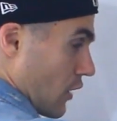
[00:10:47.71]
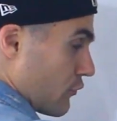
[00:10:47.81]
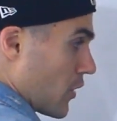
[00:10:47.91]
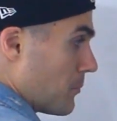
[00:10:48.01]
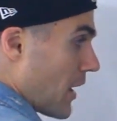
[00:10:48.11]

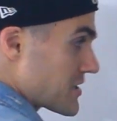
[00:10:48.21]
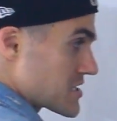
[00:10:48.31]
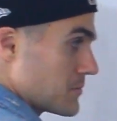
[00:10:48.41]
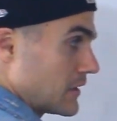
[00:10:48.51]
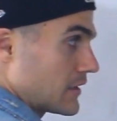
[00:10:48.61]
from
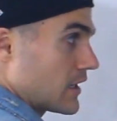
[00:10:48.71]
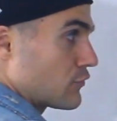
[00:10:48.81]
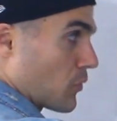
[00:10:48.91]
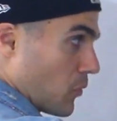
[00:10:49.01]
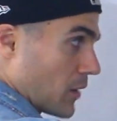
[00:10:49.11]
possibility,
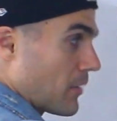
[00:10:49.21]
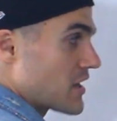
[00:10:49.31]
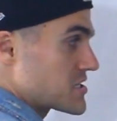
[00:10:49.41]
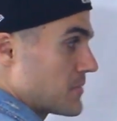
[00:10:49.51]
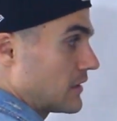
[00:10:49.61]
from one
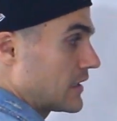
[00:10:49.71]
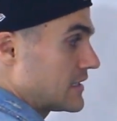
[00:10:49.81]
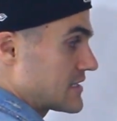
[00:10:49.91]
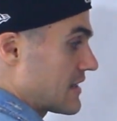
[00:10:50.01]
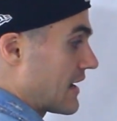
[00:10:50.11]

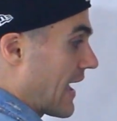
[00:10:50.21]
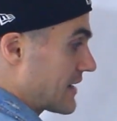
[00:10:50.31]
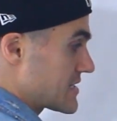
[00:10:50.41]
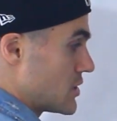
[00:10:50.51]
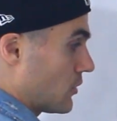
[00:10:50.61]
possibility to the
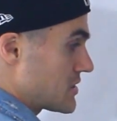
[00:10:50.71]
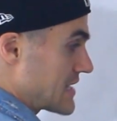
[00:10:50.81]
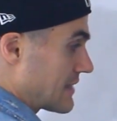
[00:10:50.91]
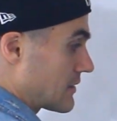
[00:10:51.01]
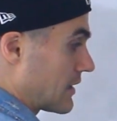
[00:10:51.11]
next, notice
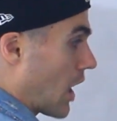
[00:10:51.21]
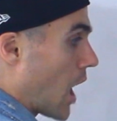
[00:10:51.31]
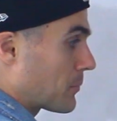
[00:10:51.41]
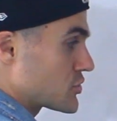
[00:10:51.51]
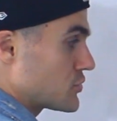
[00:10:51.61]
that the
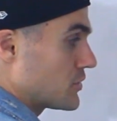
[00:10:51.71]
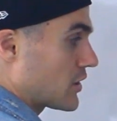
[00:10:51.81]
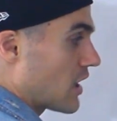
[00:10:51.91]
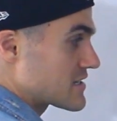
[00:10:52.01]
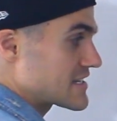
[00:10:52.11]
opportunity
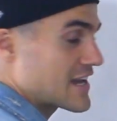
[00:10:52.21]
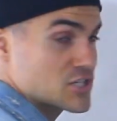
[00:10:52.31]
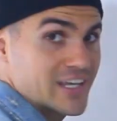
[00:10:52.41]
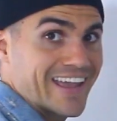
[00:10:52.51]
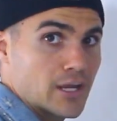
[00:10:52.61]
cost is
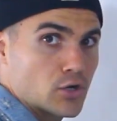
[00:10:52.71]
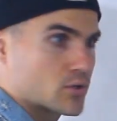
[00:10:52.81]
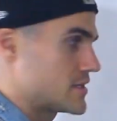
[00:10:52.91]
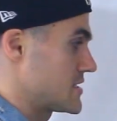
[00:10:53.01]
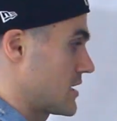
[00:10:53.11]
actually
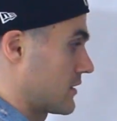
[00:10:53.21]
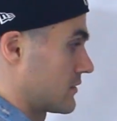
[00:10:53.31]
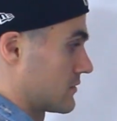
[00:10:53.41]
increasing.